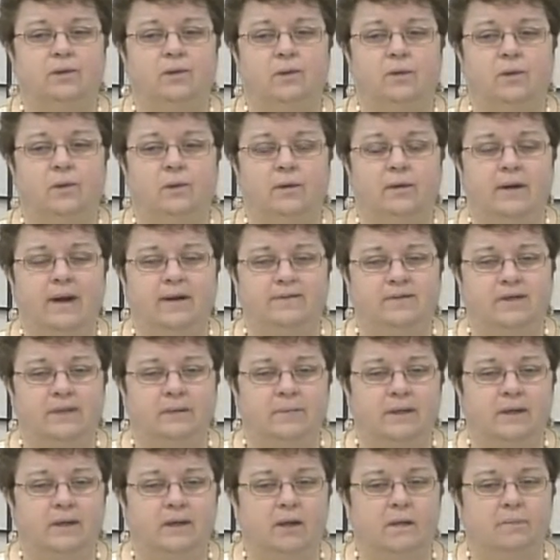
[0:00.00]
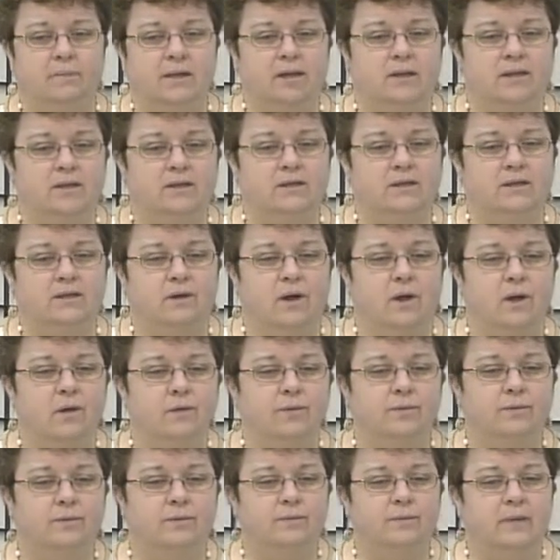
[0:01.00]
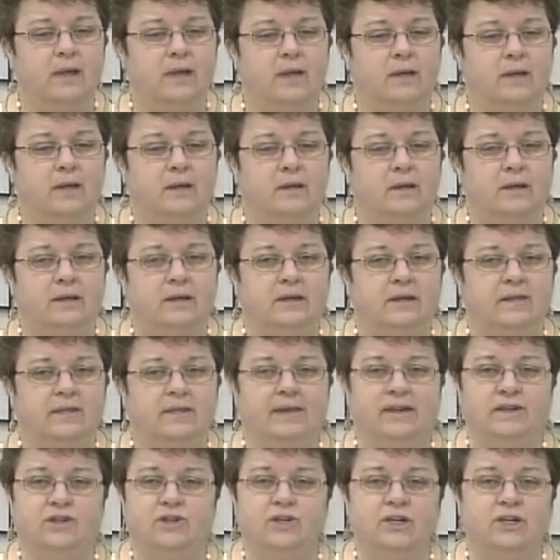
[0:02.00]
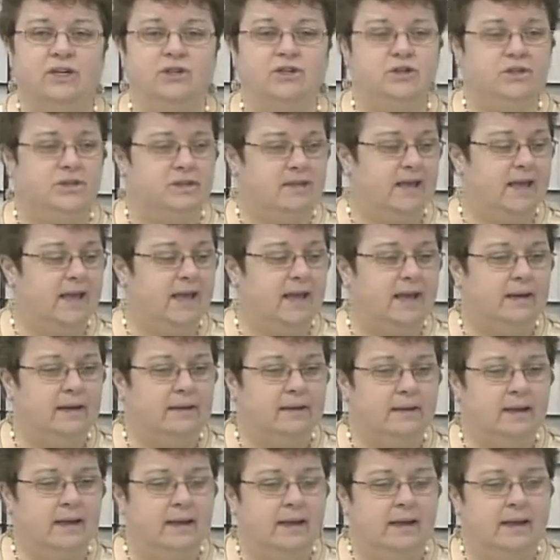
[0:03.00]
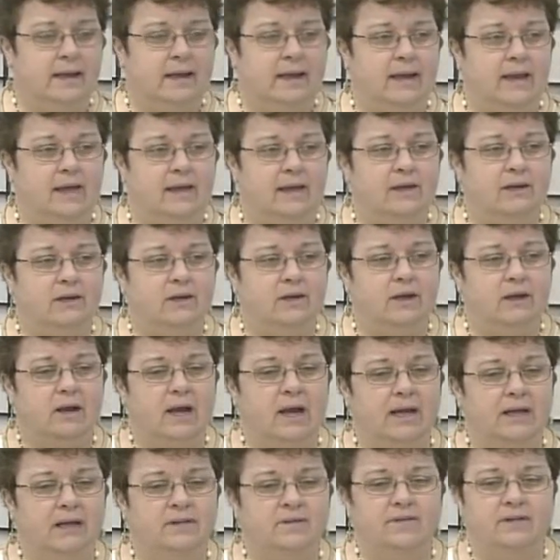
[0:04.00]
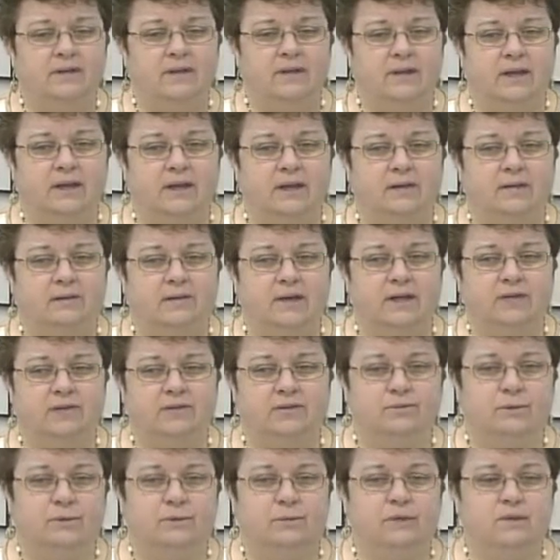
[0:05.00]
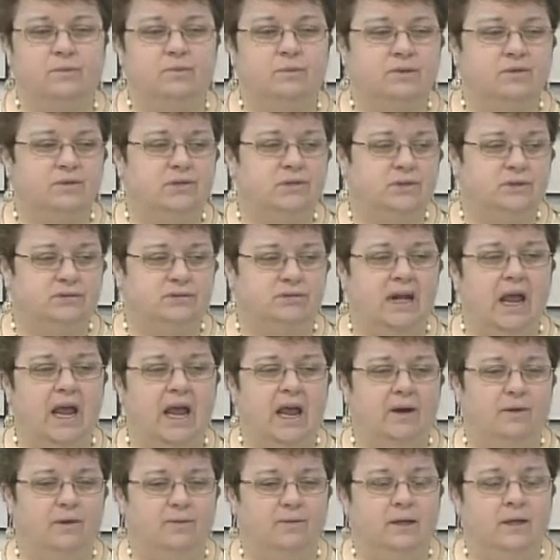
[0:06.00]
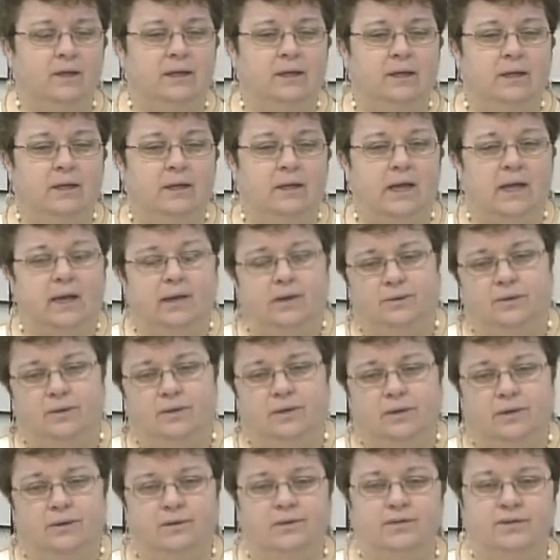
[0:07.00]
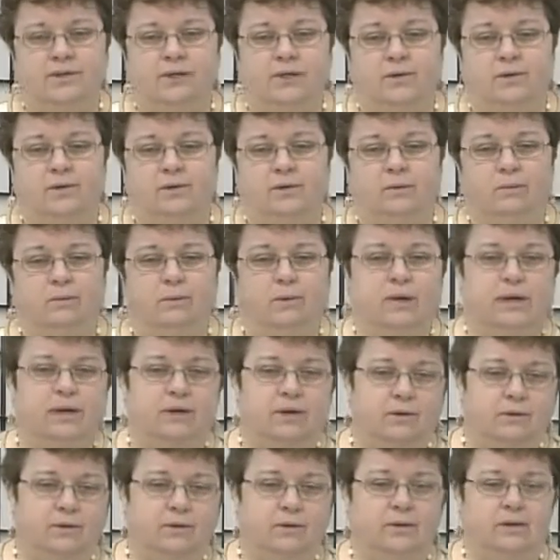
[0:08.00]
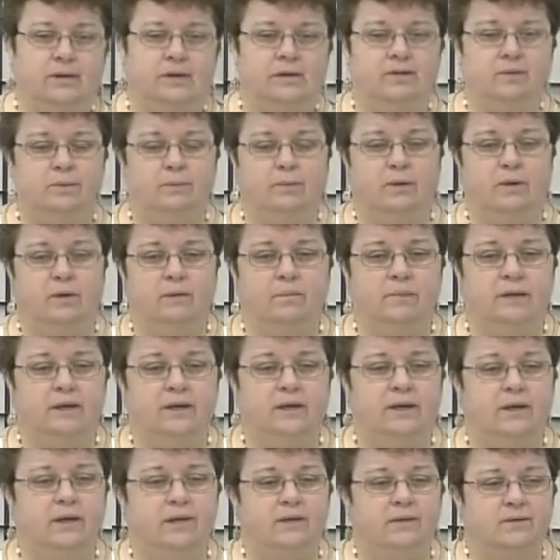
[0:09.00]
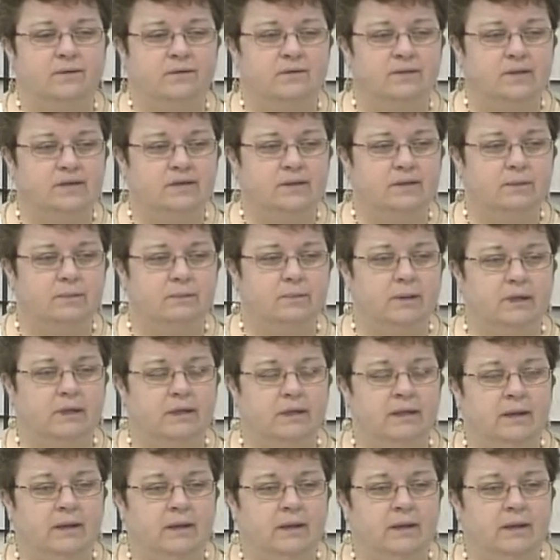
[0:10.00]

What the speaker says: or have somebody coming into the home, it then changes again. And you kind of feel like, okay, so what am I supposed to do now? I go to the nursing home or I go to his apartment and I go to visit, but